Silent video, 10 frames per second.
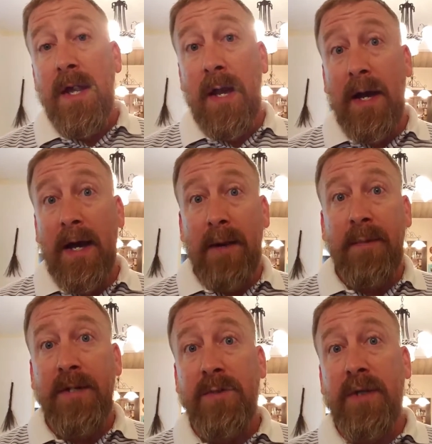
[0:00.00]
I'm
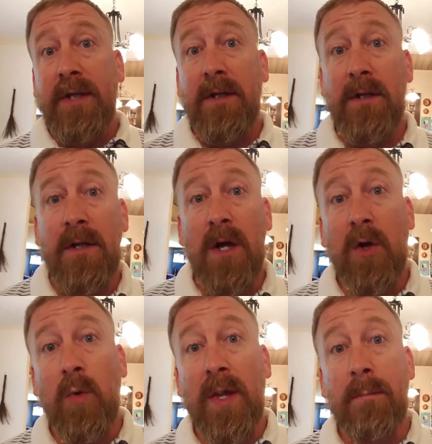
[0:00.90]
gonna do like a
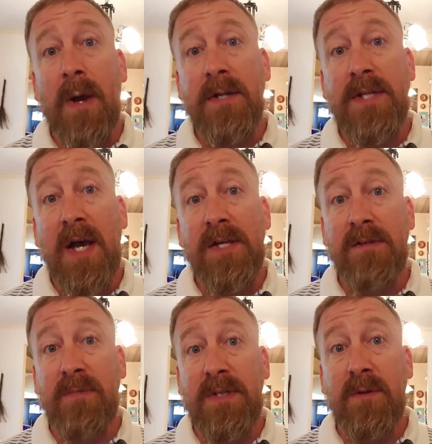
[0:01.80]
quick montage
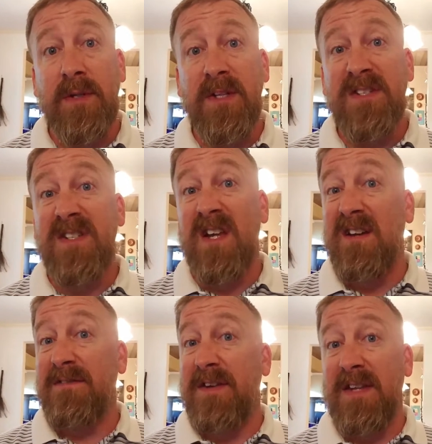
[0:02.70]
of me doing this
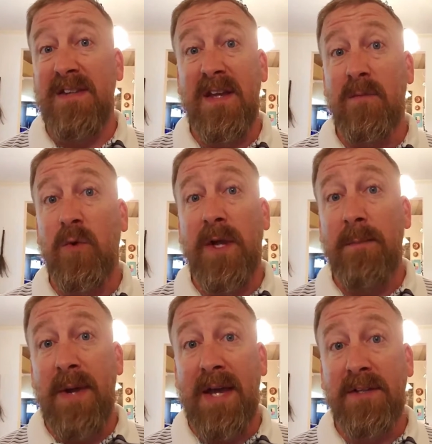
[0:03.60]
stuff, and then we'll
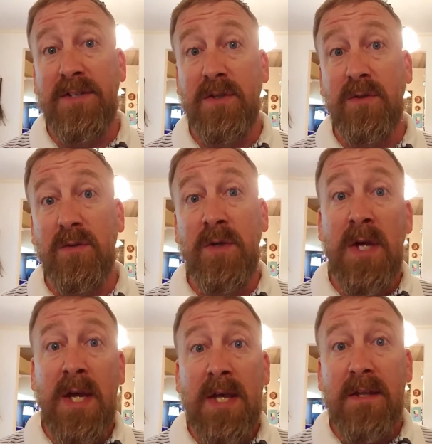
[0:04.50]
get back to
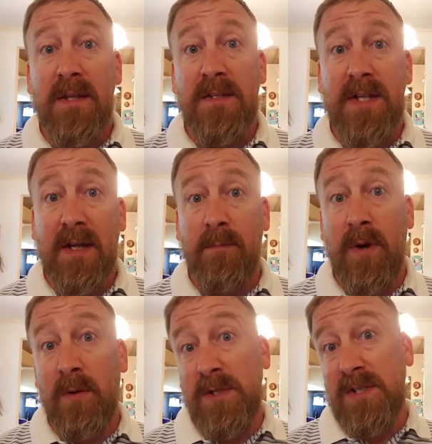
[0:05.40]
the second
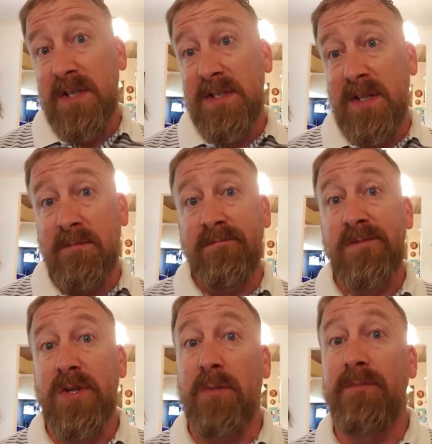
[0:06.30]
part, which is listing.
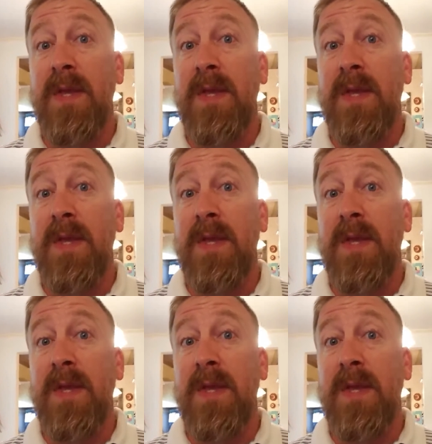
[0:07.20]
So